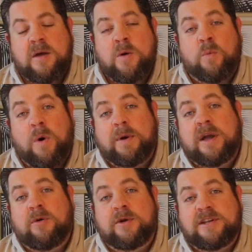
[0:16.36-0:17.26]
What we're going
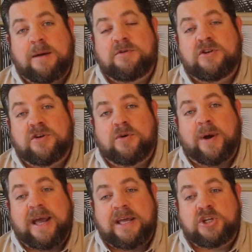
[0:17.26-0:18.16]
to attempt to do
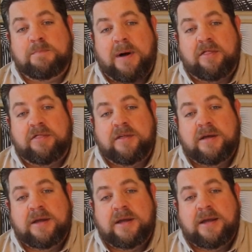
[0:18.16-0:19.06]
each month
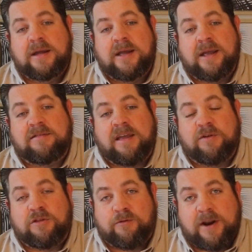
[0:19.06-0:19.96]
is give you
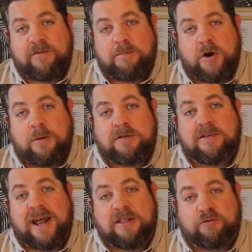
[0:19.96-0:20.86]
3 different bourbons
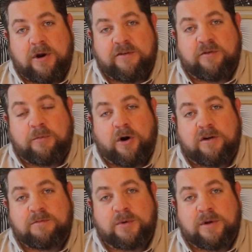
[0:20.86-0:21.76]
at 3 different price
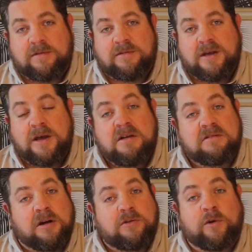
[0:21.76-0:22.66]
points. So
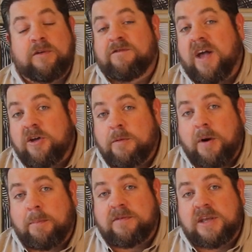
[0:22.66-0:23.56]
sort of a value
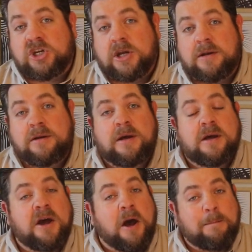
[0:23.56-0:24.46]
proposition,
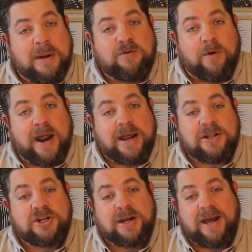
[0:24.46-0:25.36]
a mid-range,
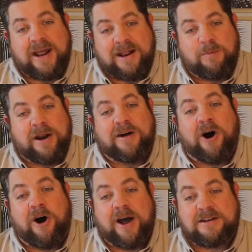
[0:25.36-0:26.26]
and then one of the
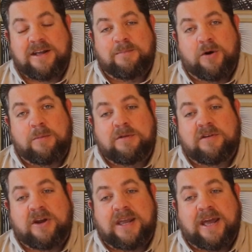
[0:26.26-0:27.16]
higher tier bourbons so you
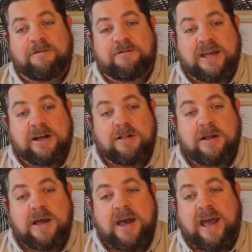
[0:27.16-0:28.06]
can get a feel
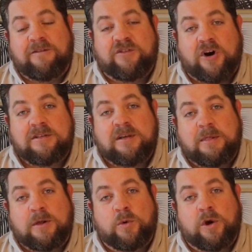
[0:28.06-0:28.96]
and find something that
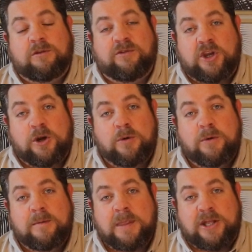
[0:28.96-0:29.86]
works for you
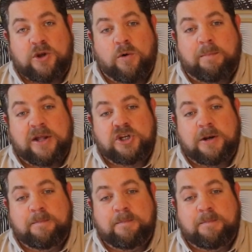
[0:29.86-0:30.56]
and your budget.